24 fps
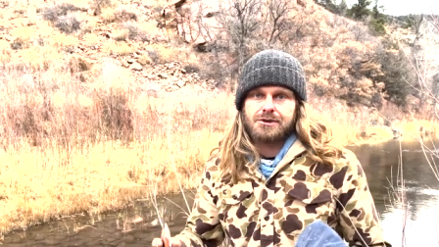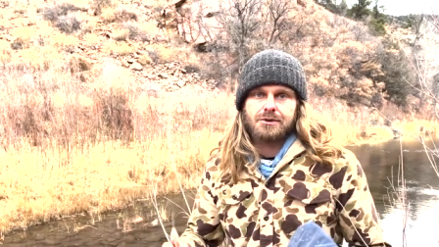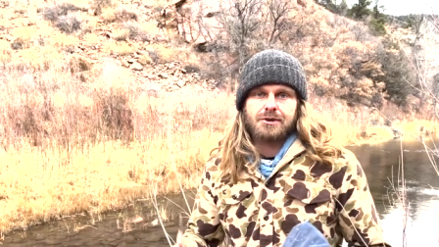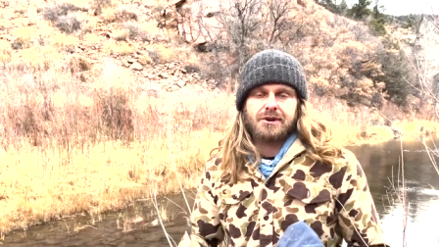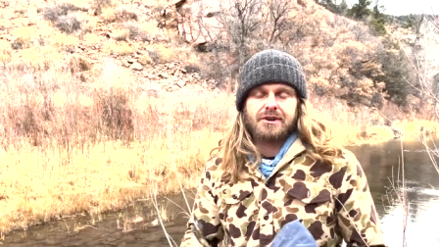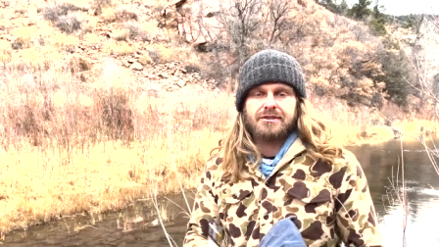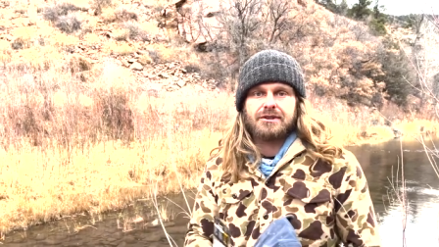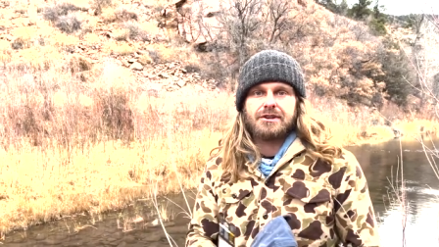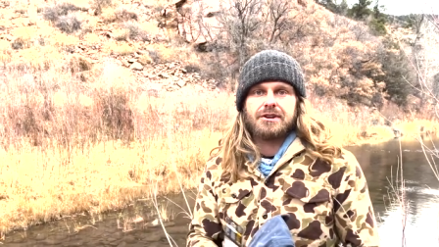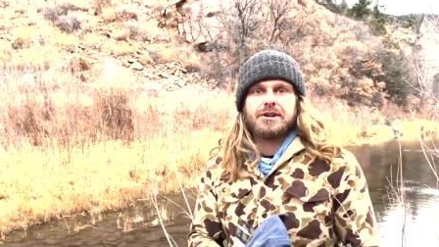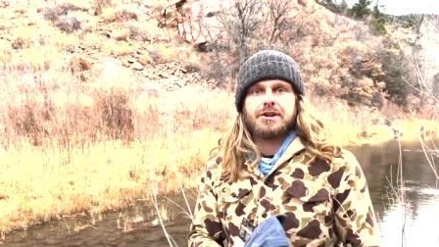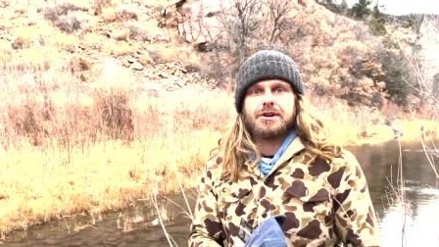Or
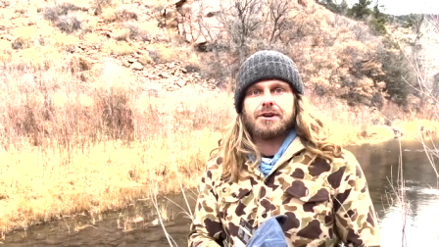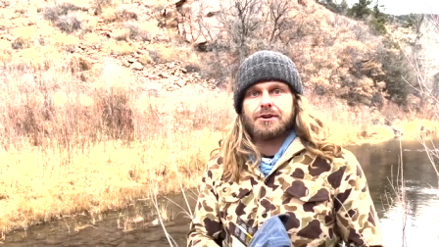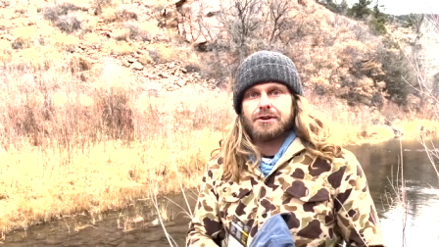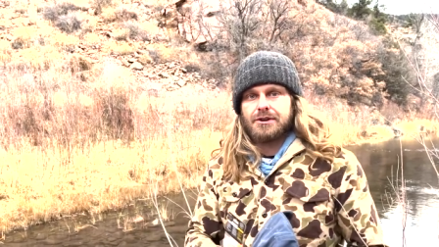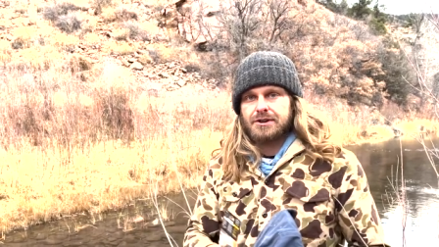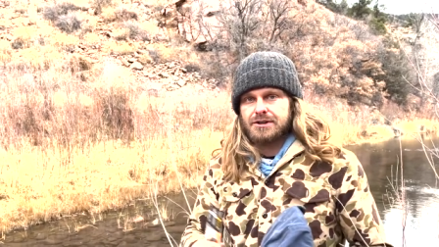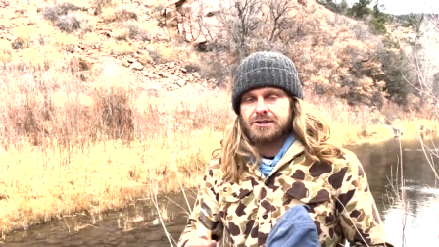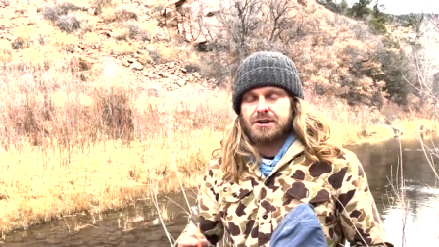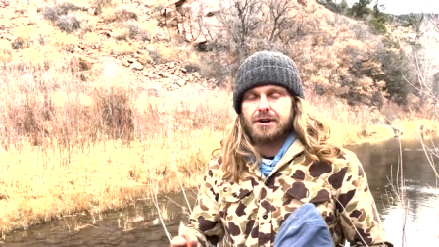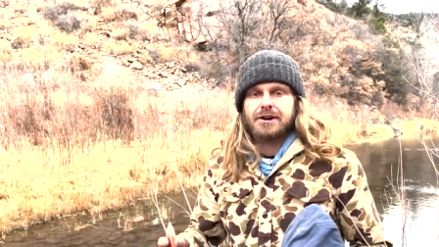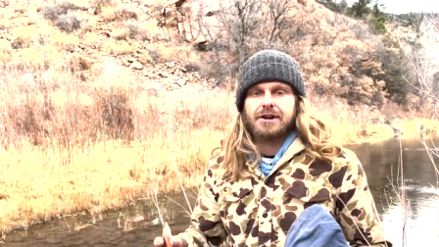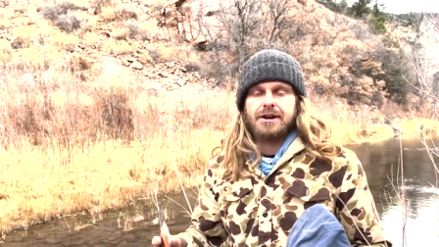if you do, you're
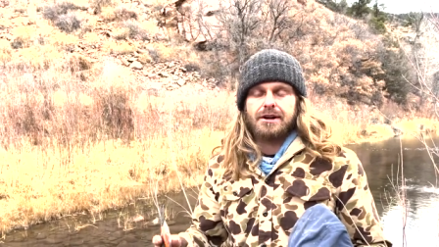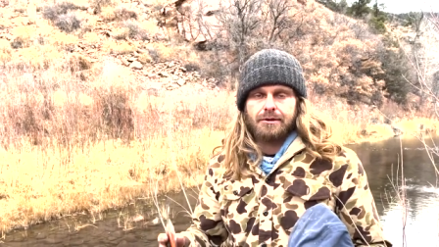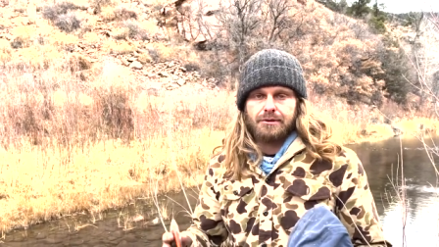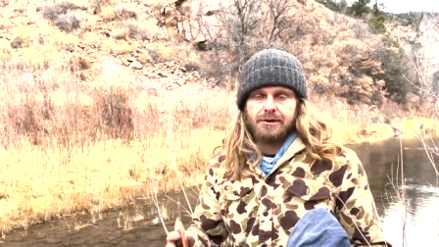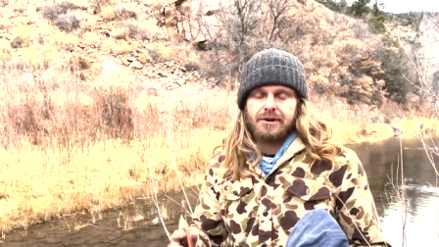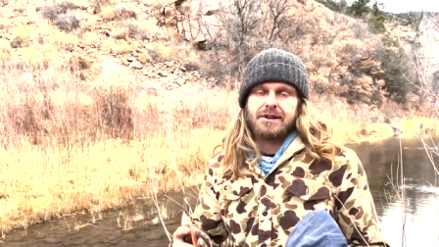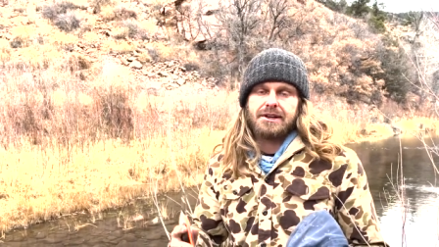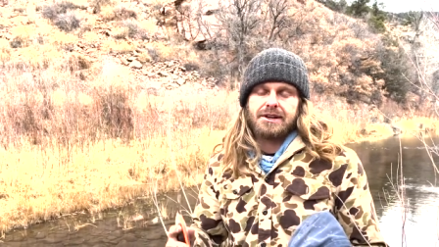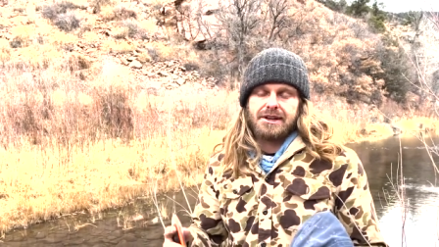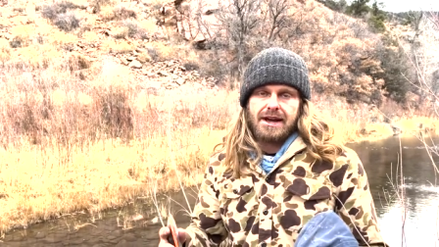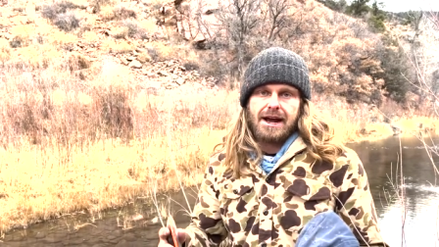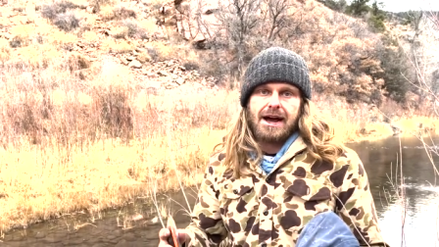starting to get
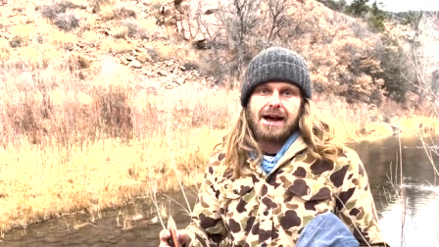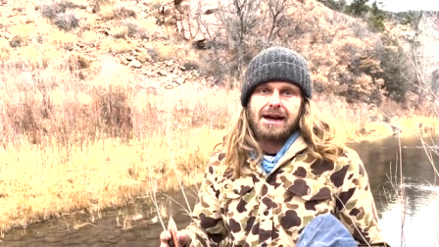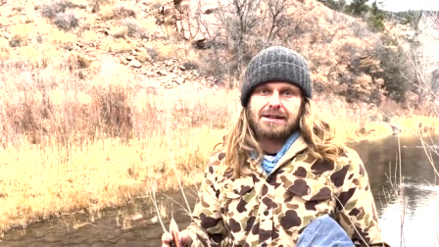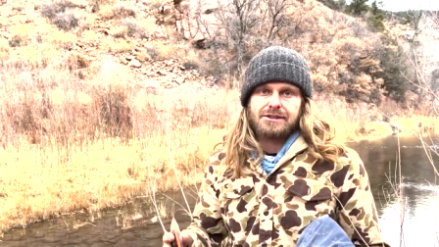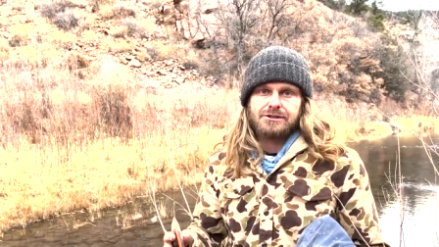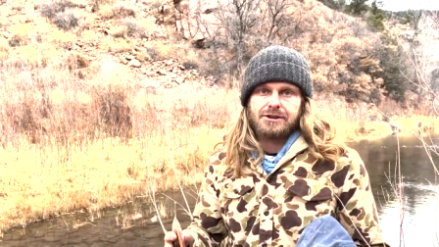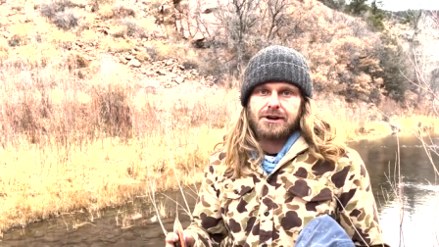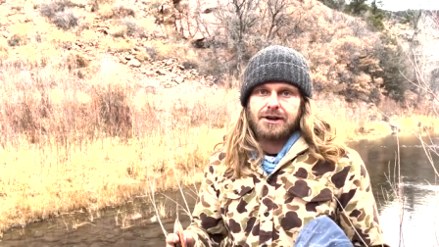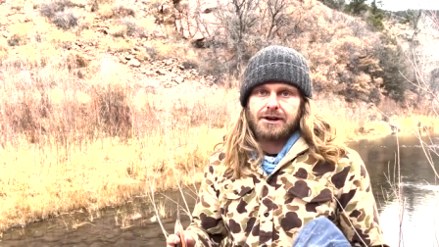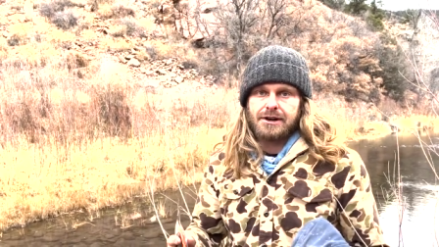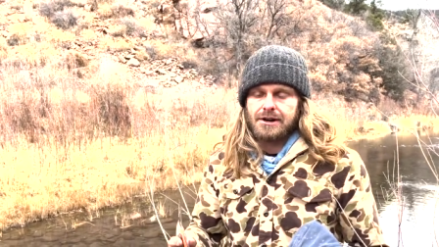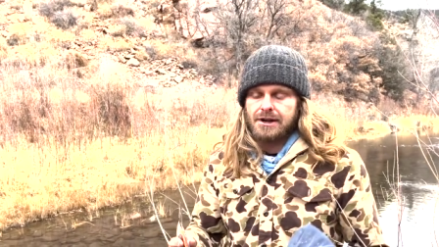really
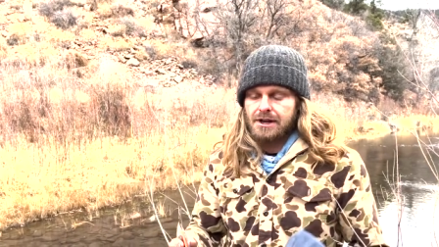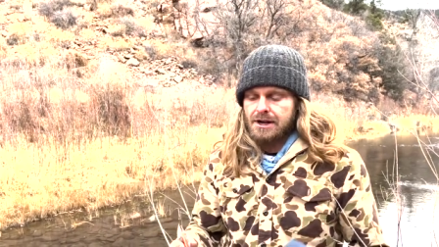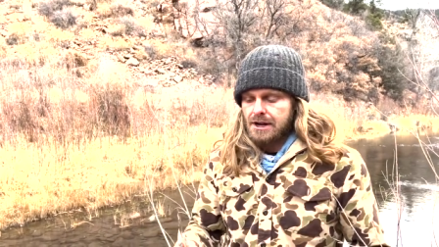dehydrated.